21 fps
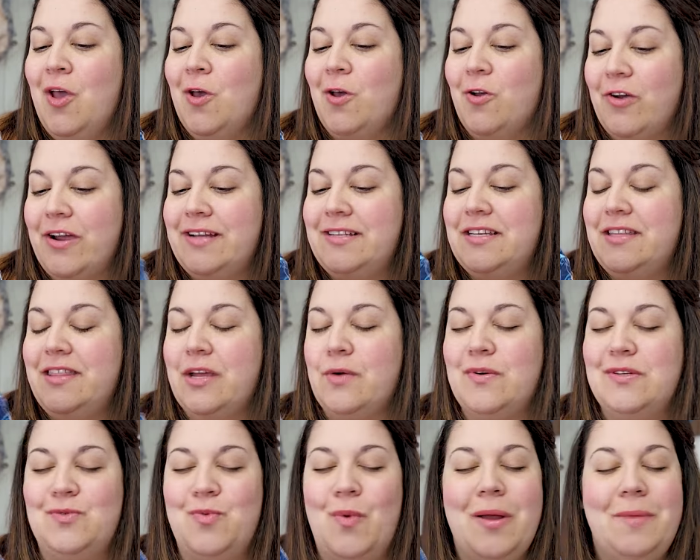Granted, there
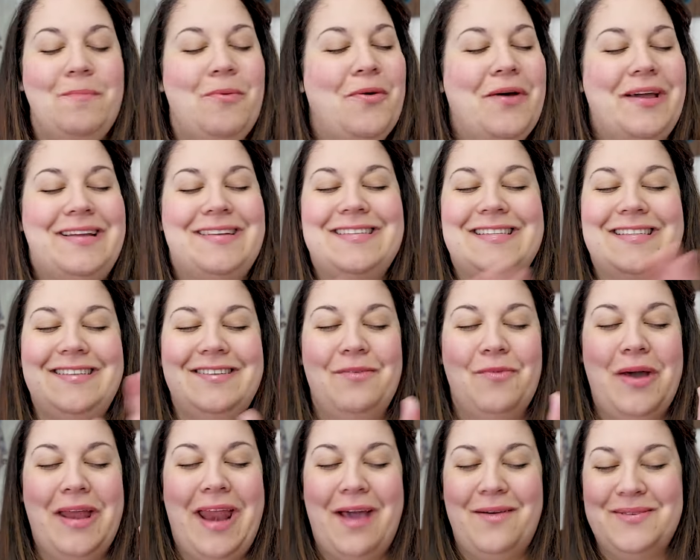was one point
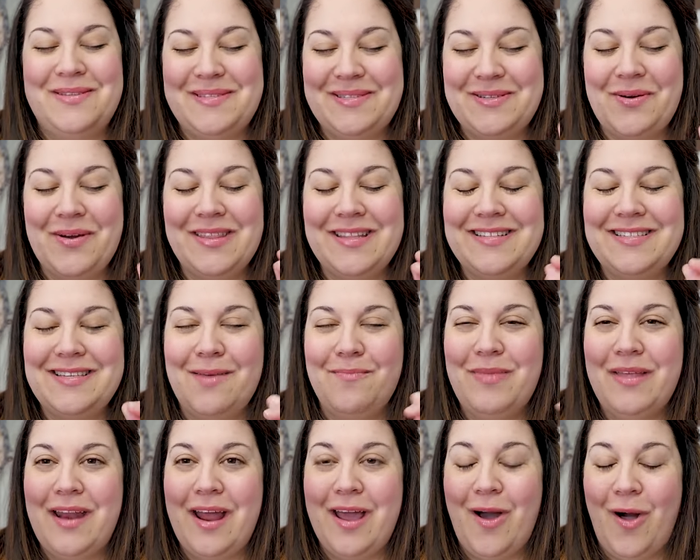when I was sewing this up
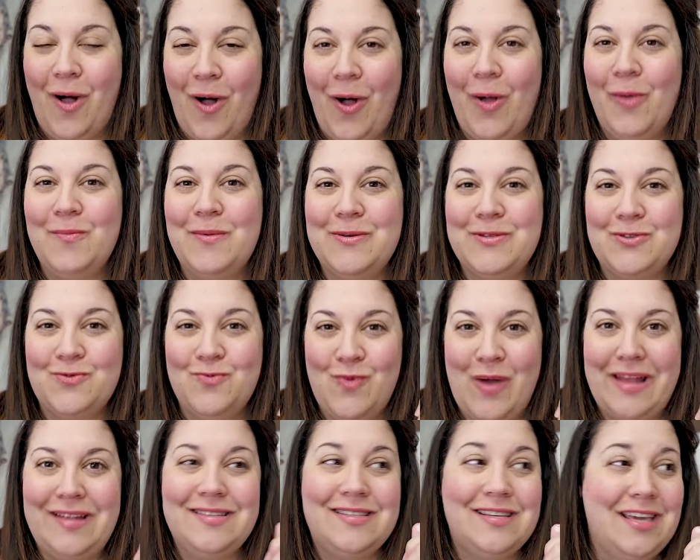that I almost
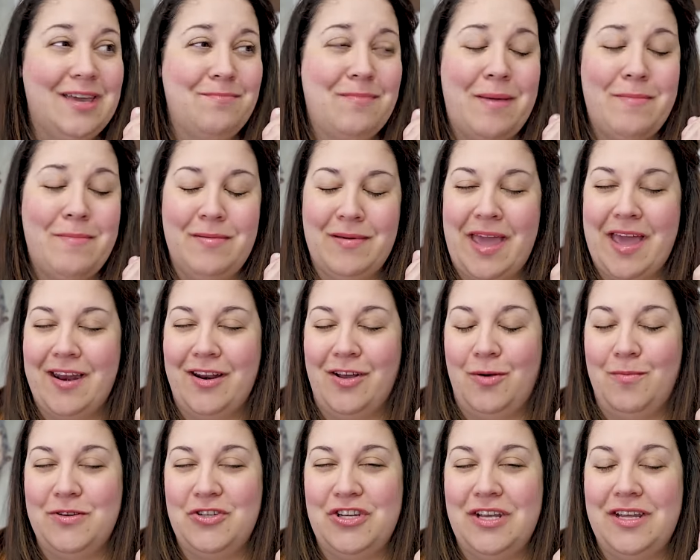went to get my
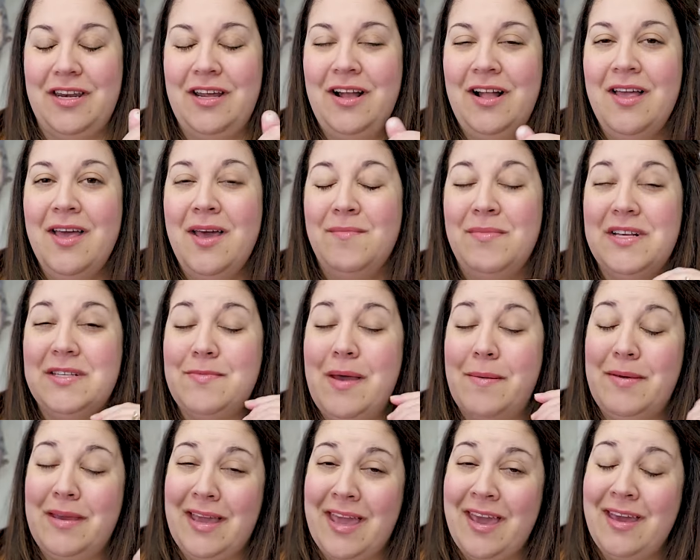mechanical machine because my
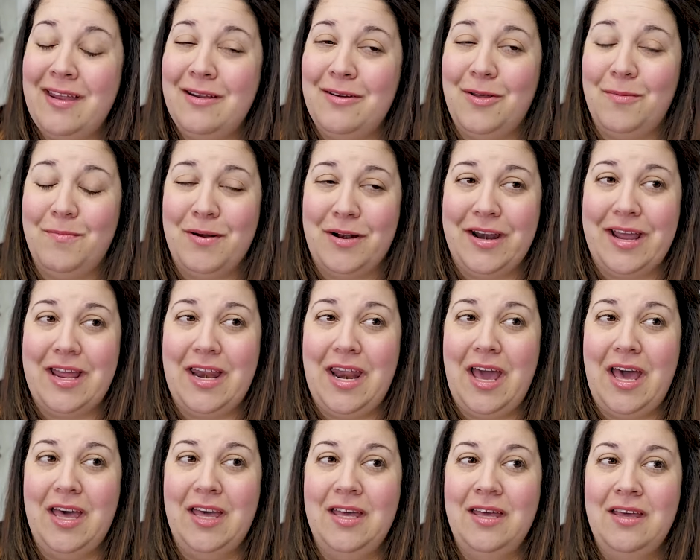mechanical
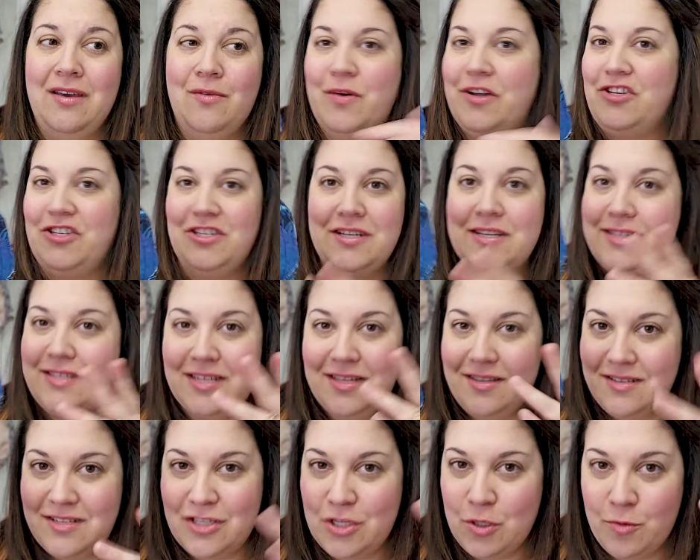Bernina, which
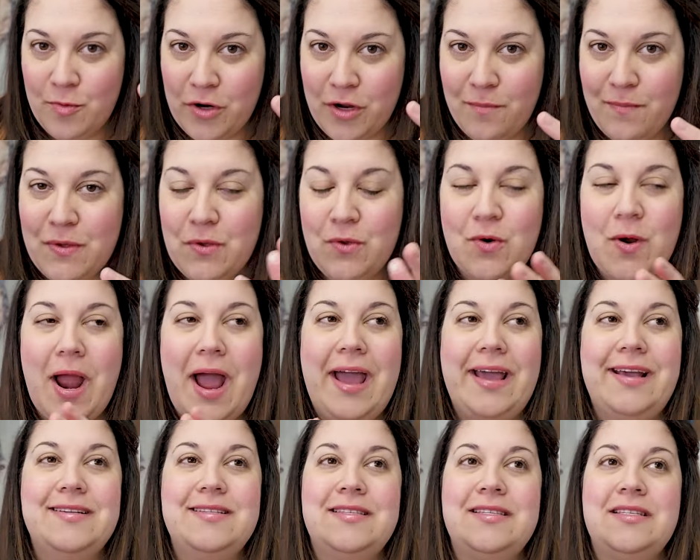isn't super
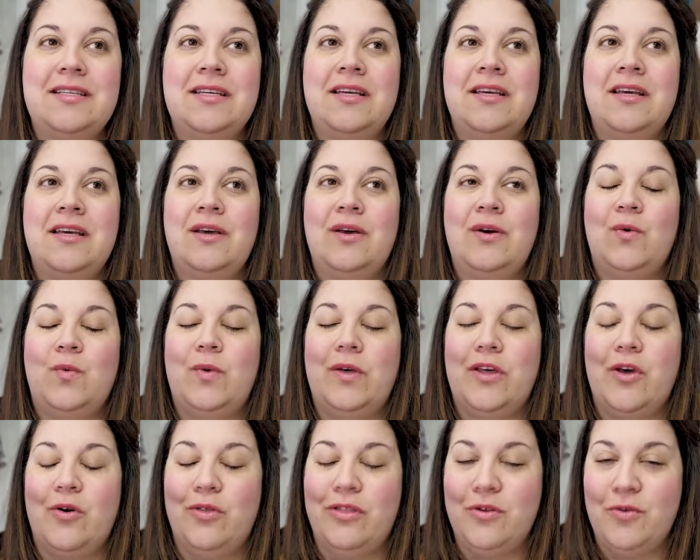computerized, will
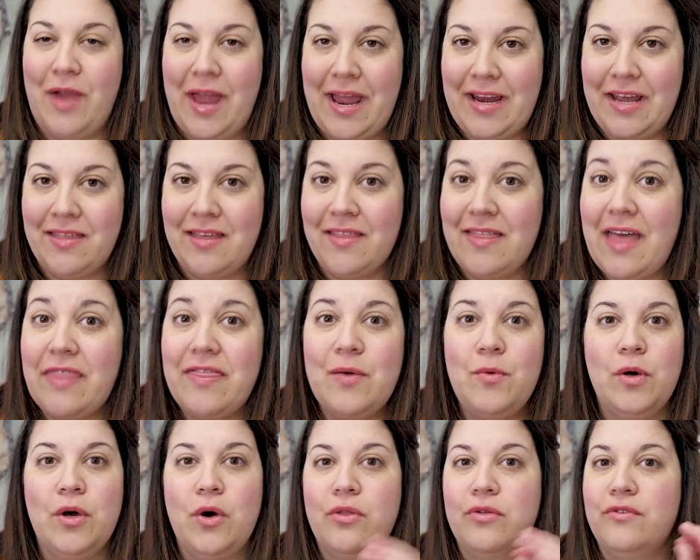go through anything. That thing
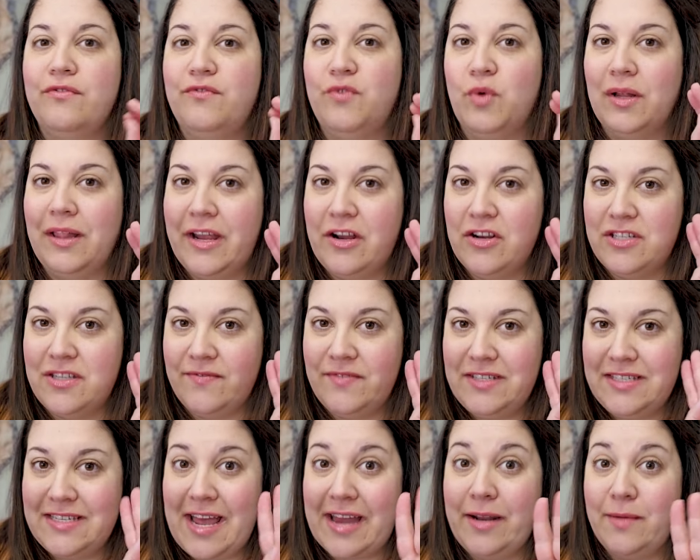will go through four layers
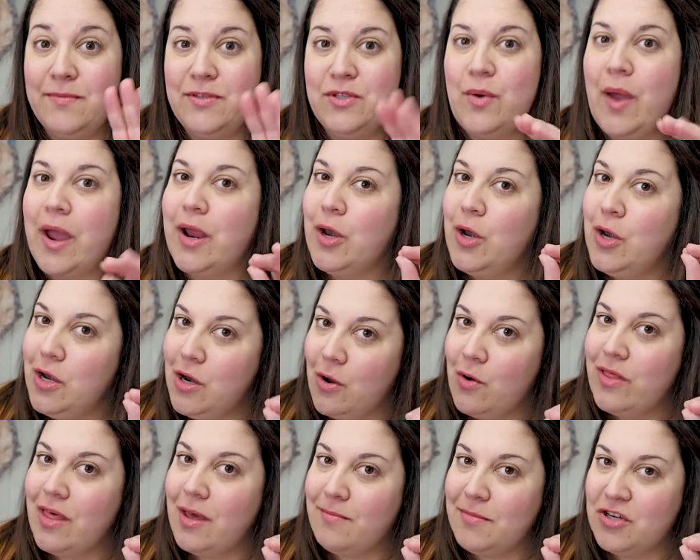of denim. So I know
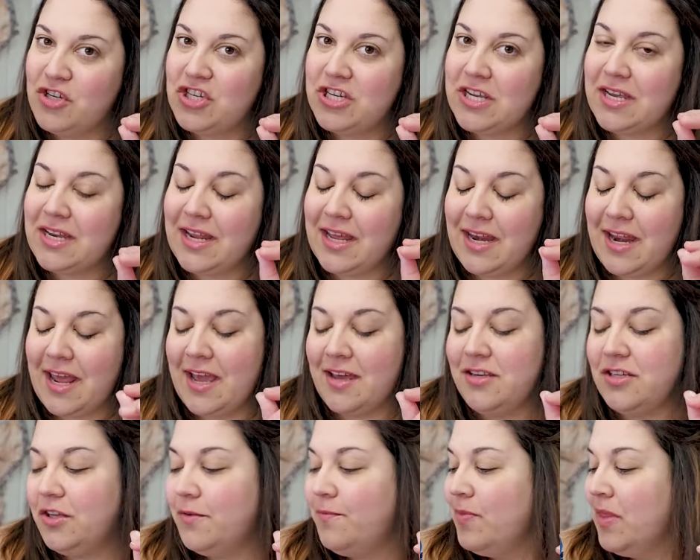that machine can
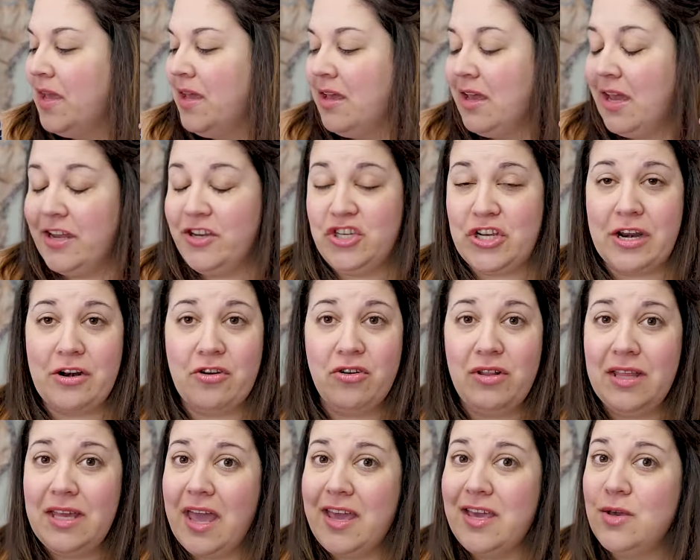handle. And
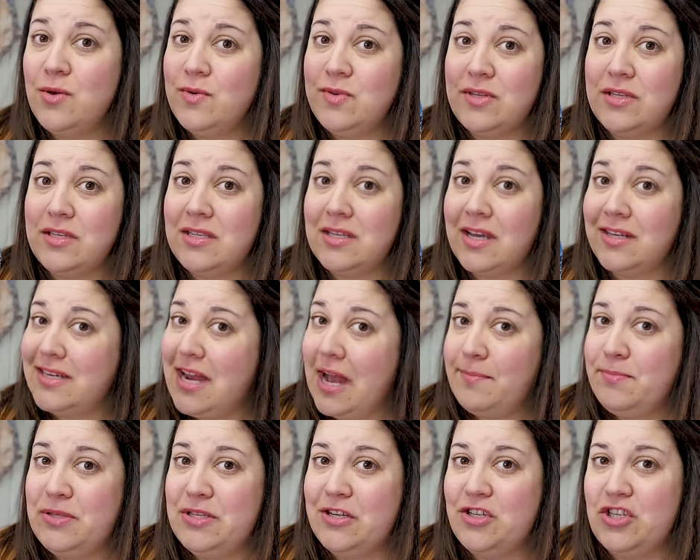generally I use a
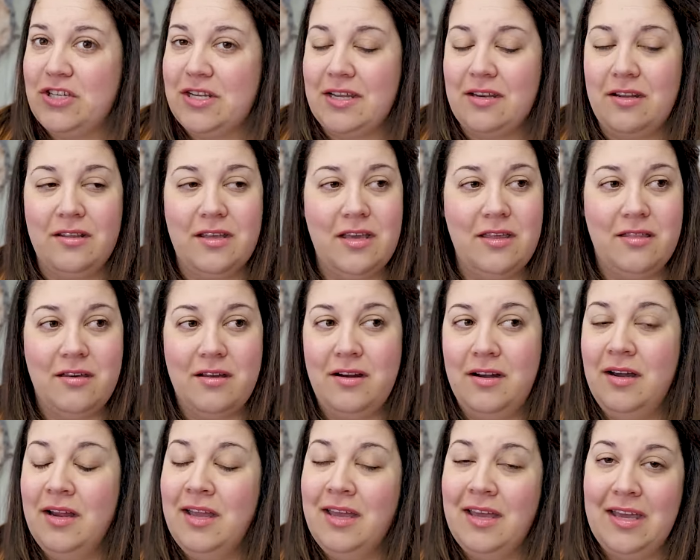top stitch needle,
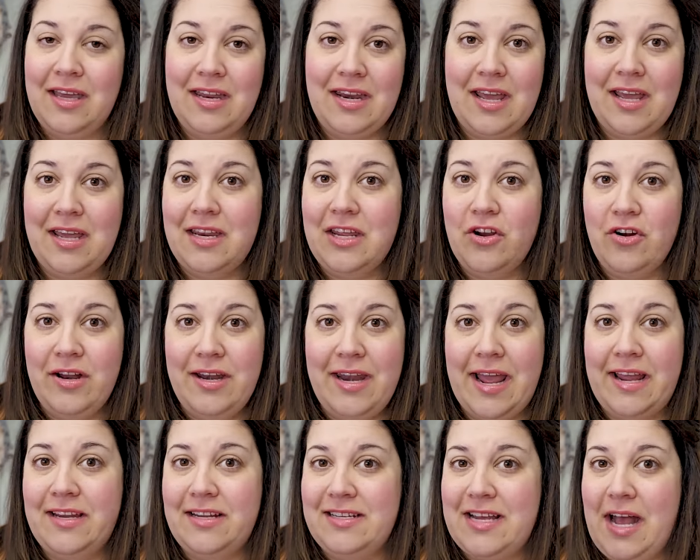either an 80 or a
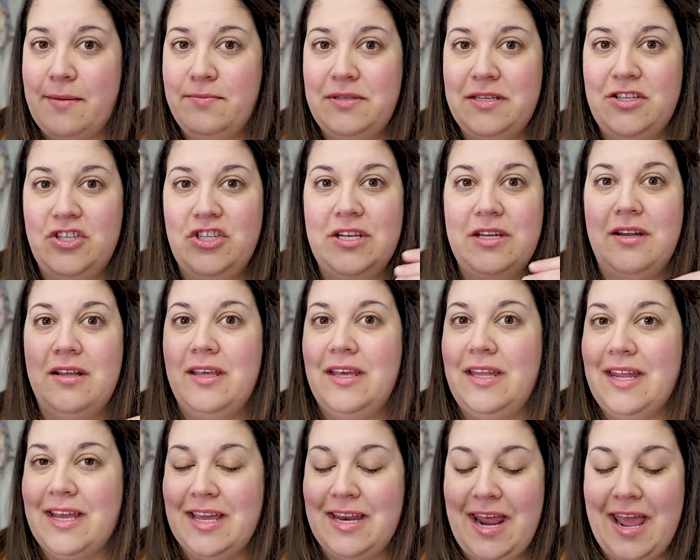90 top stitch needle,
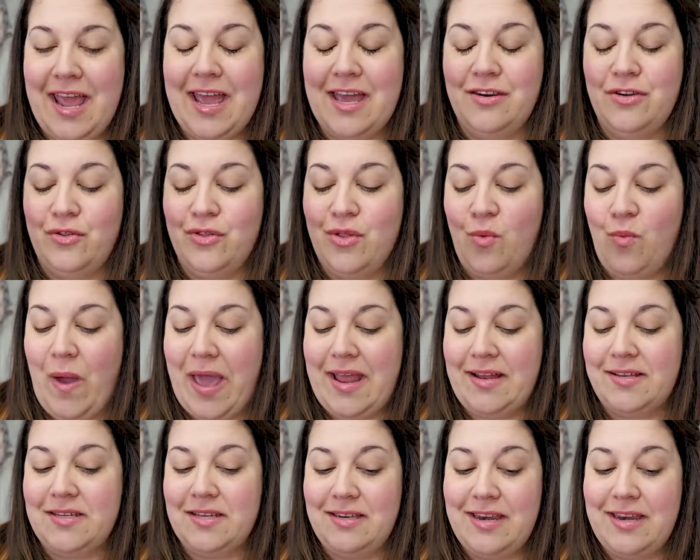and it can handle the weight.